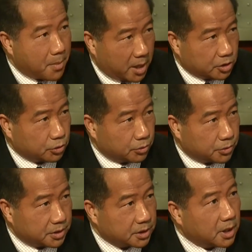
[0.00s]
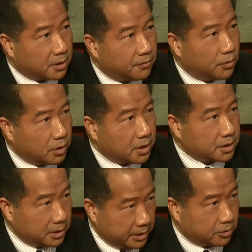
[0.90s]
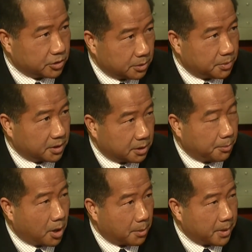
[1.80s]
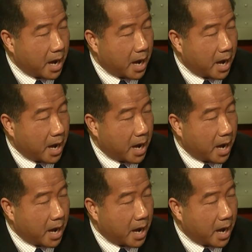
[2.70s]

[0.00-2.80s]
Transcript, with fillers: my shoulders. It's got to fall on leadership of the department.